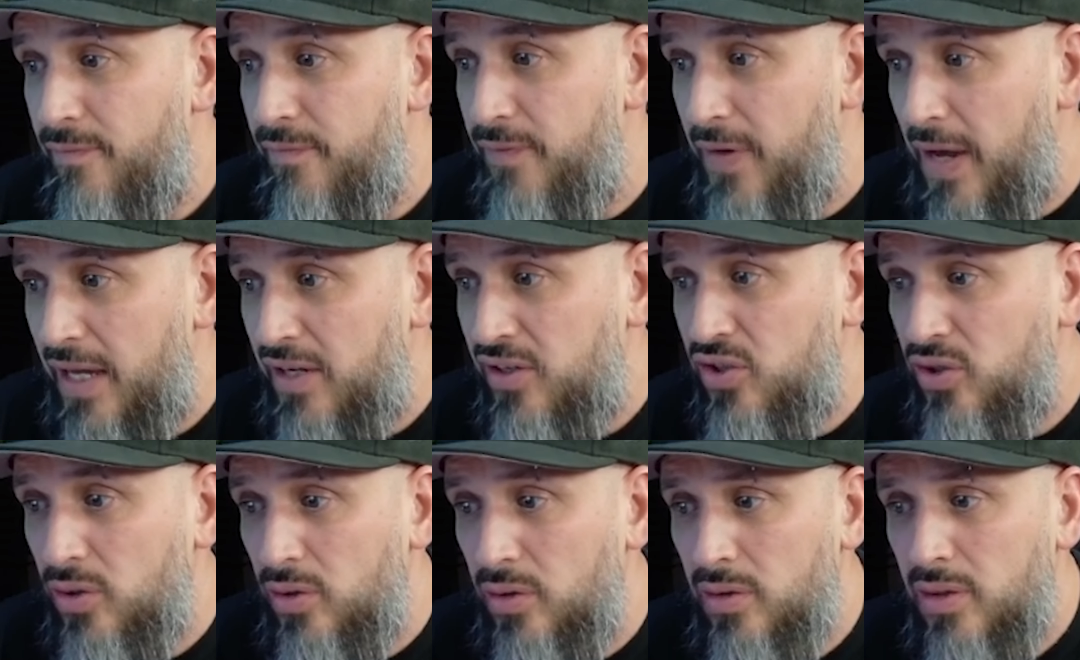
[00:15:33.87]

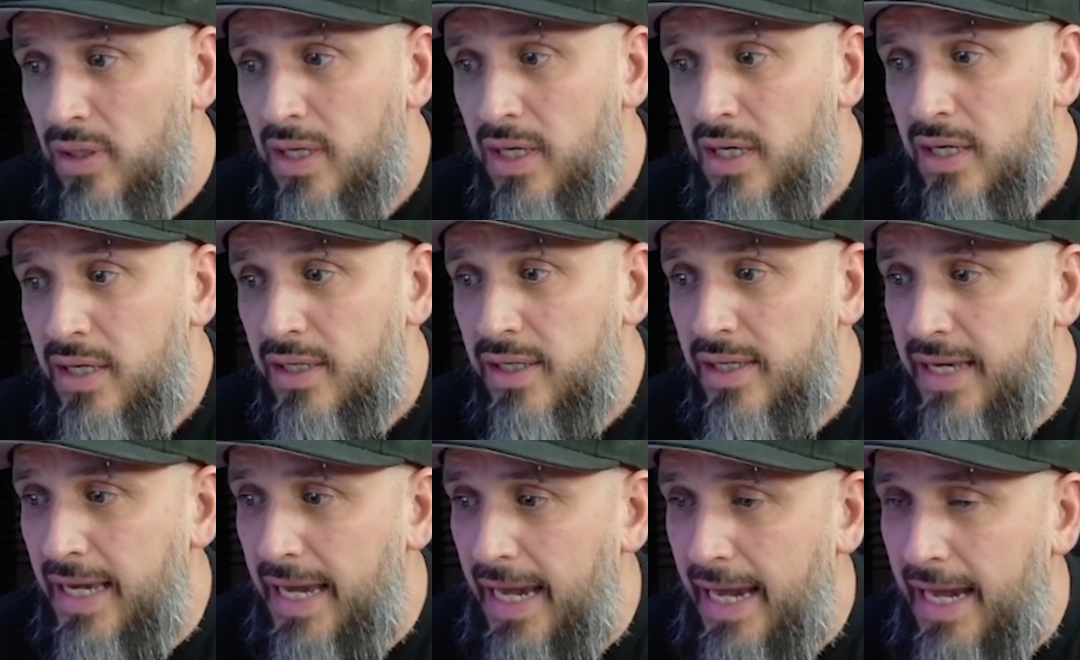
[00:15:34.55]
facial.
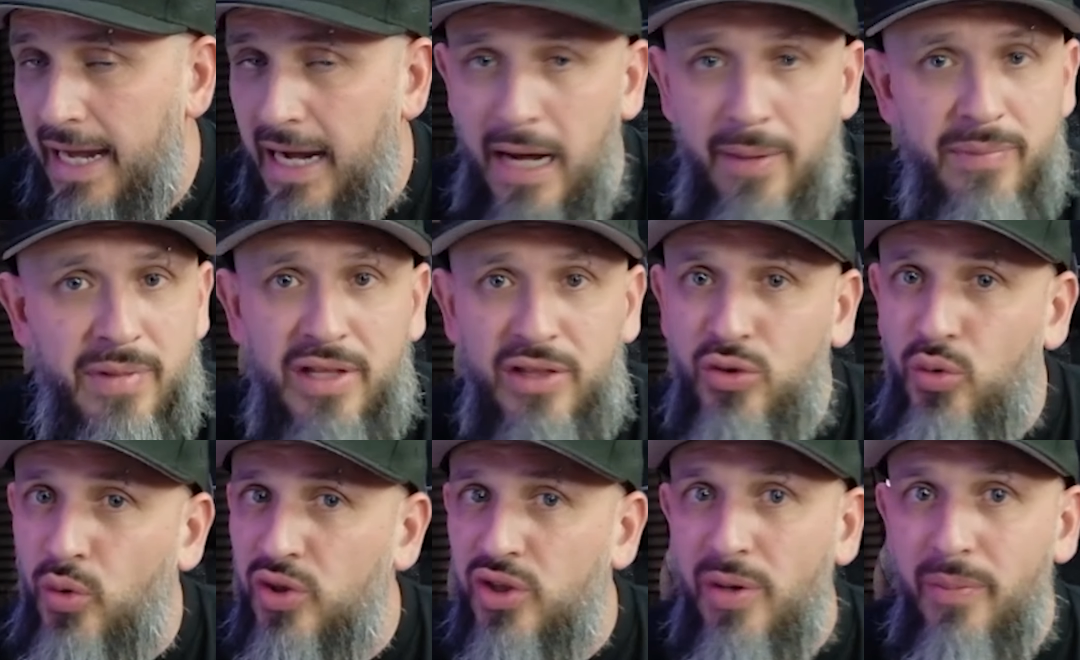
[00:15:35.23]
Yeah, I'm not
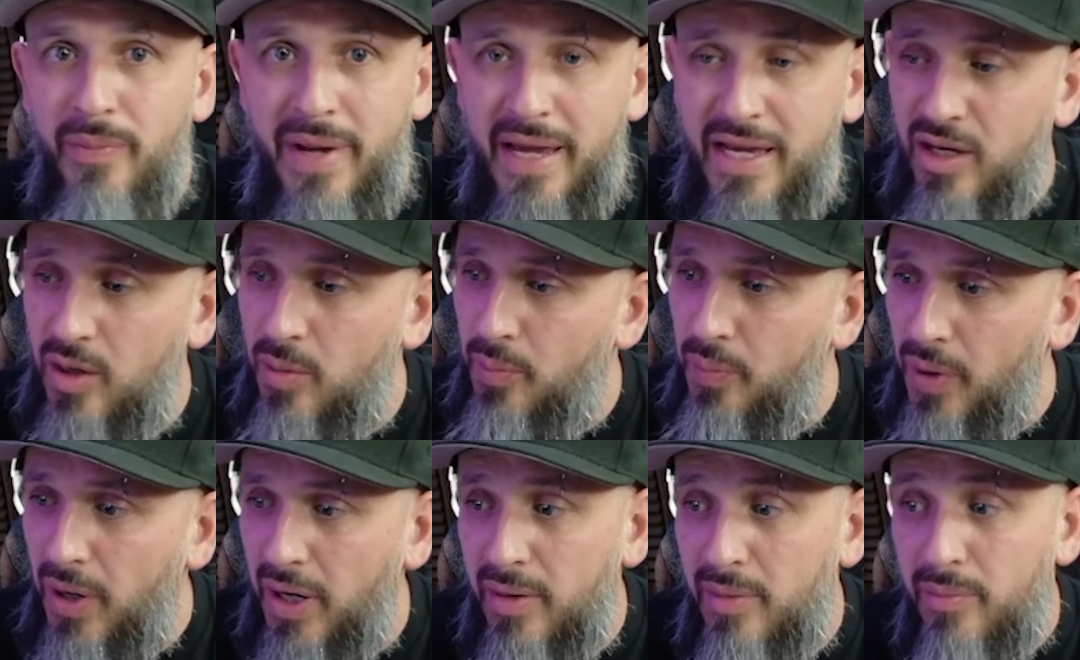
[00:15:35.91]
doing the makeup
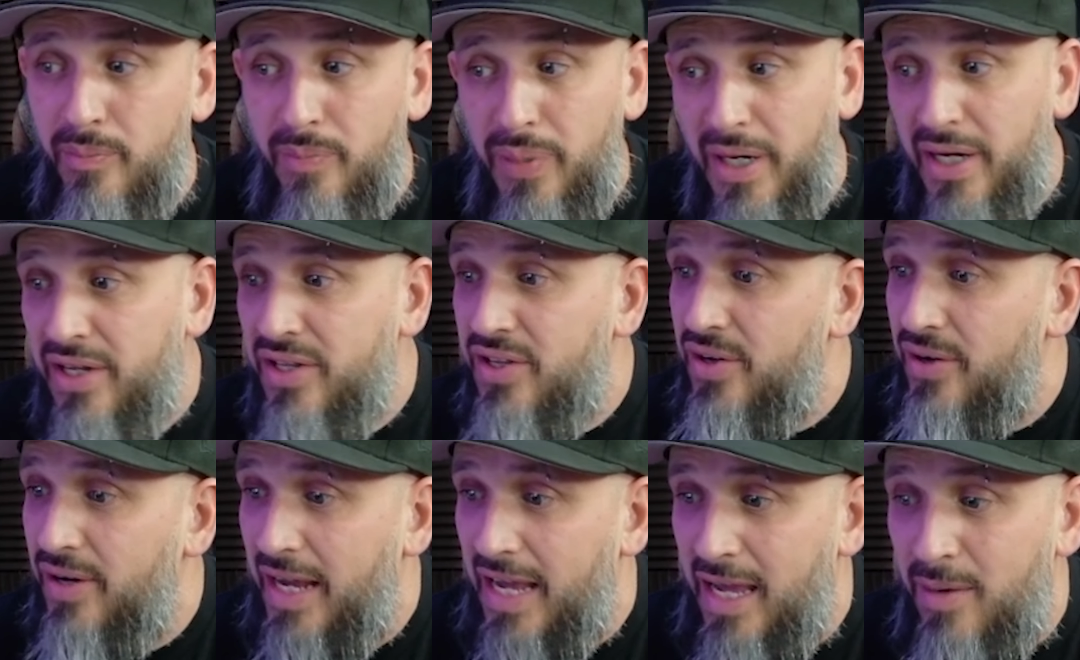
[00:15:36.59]
part, but
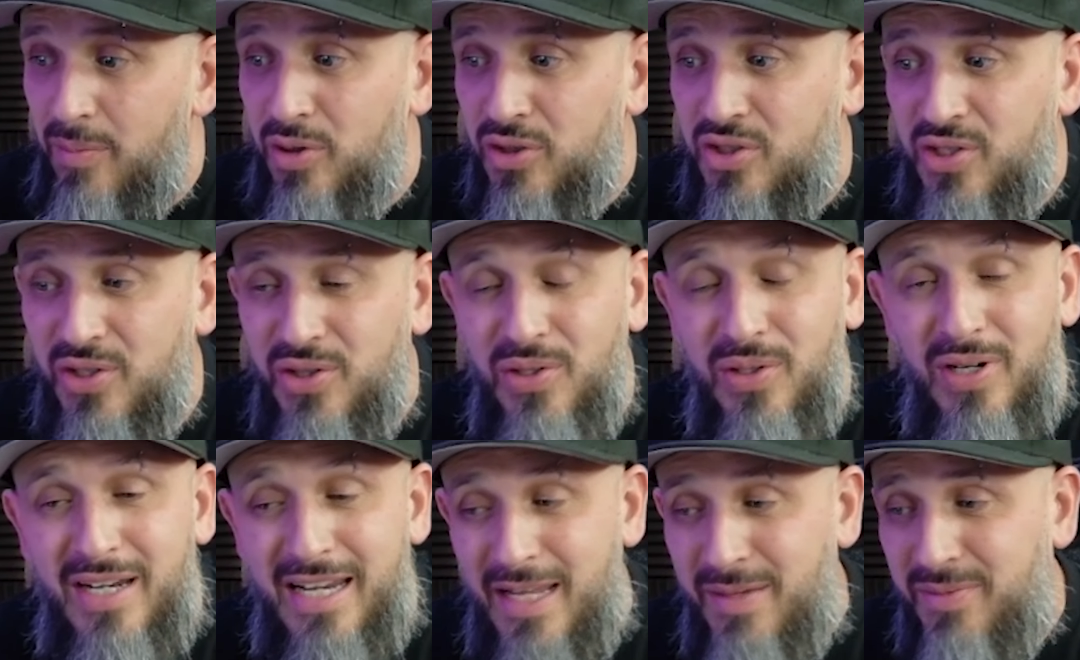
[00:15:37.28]
you're able to
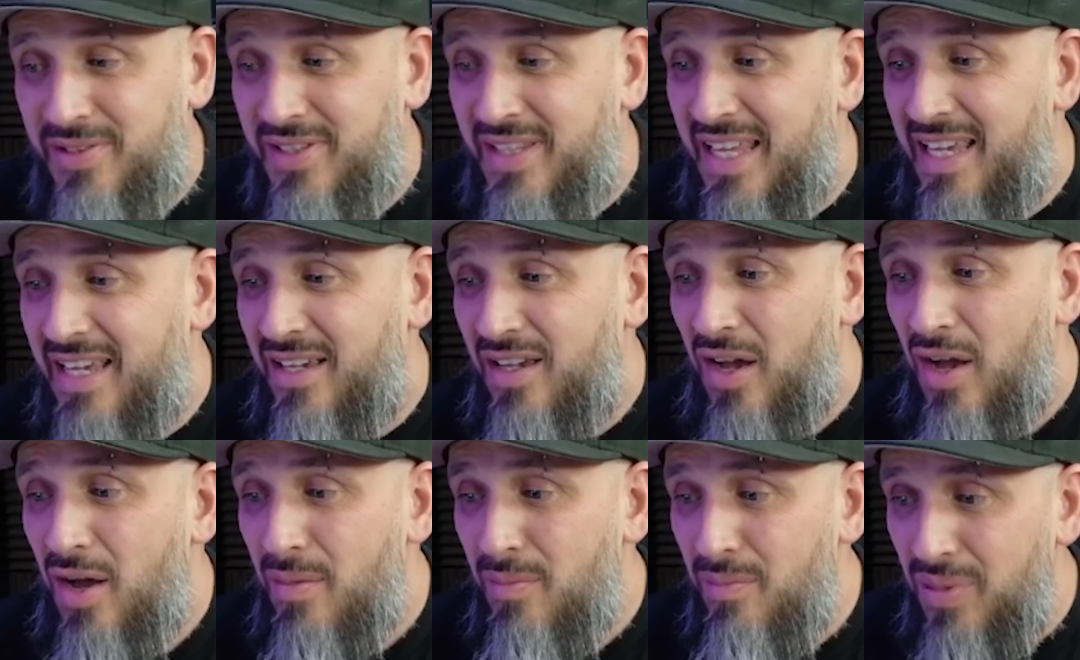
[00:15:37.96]
do
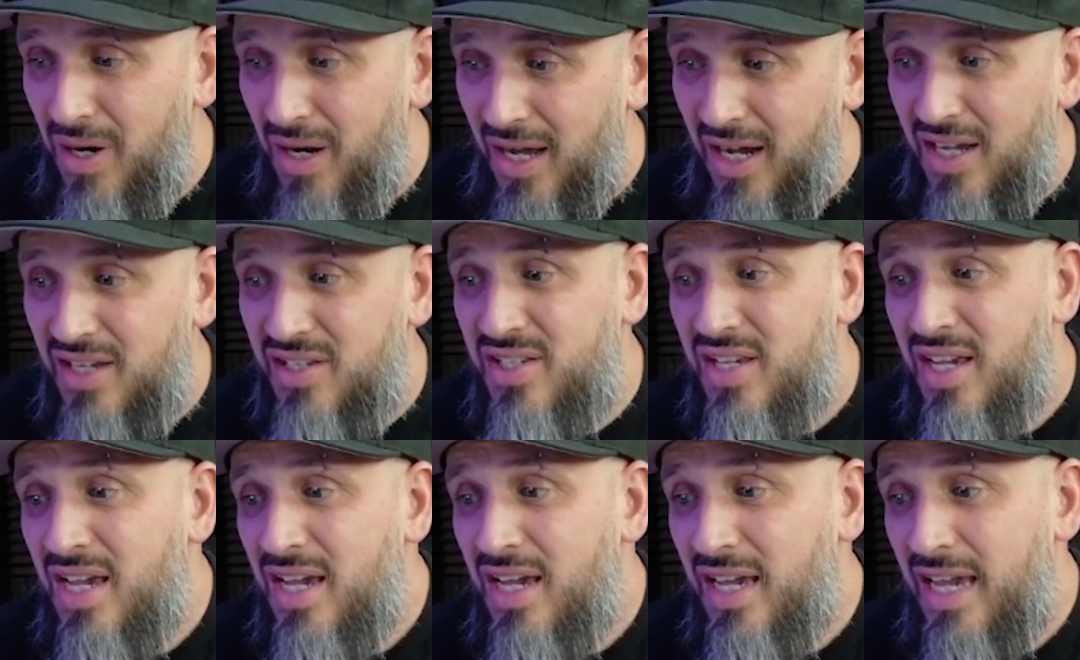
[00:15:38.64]
lipstick, blush,
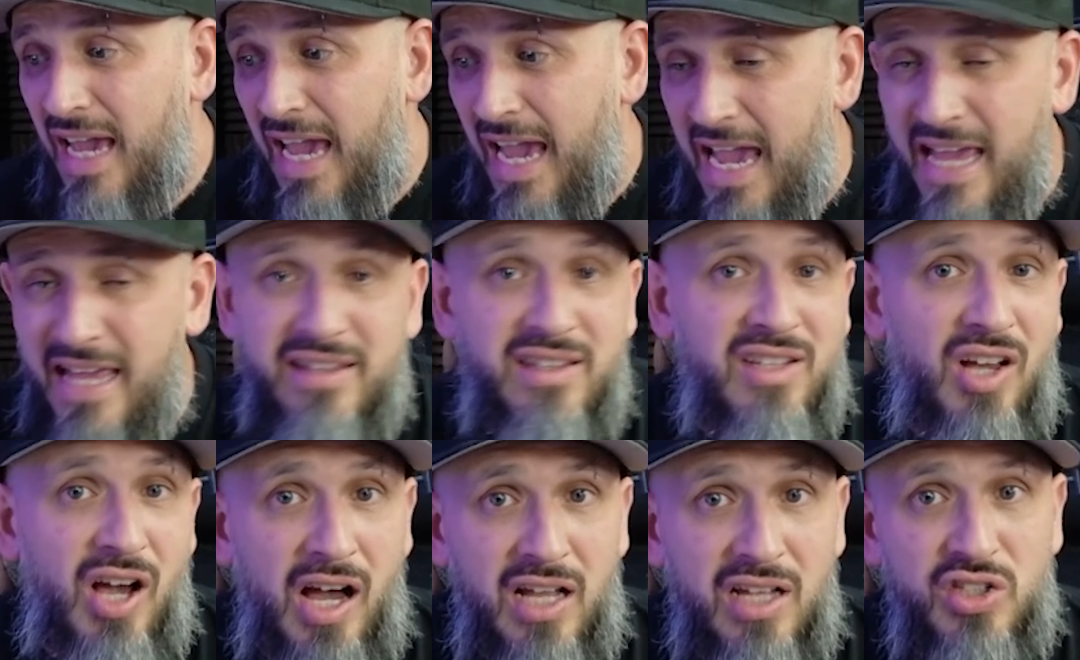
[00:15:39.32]

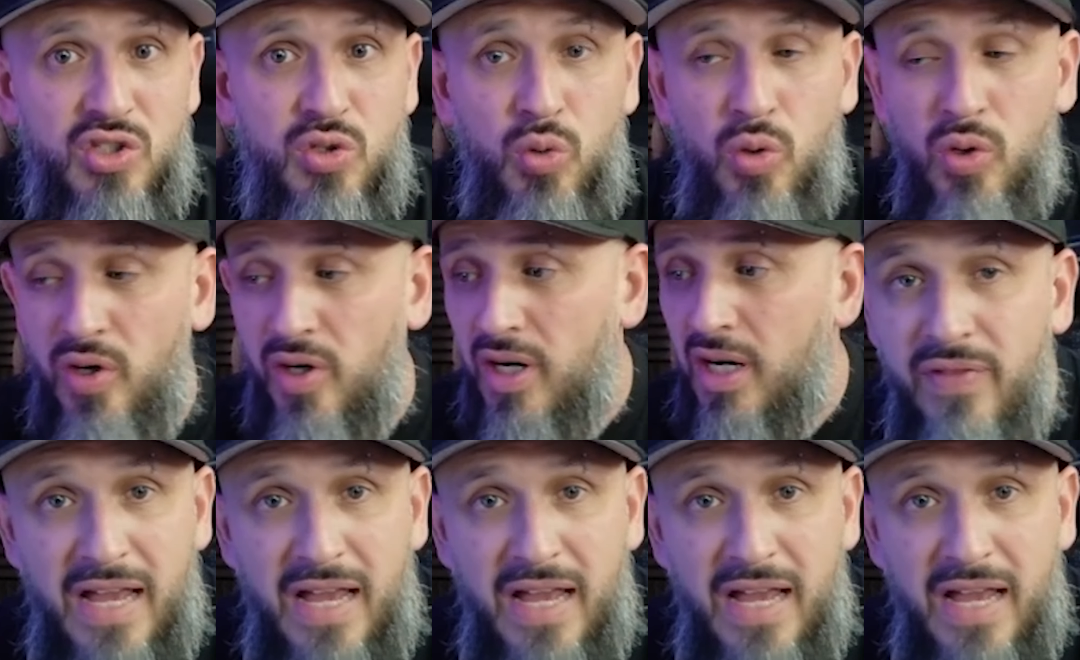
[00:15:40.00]
and contour.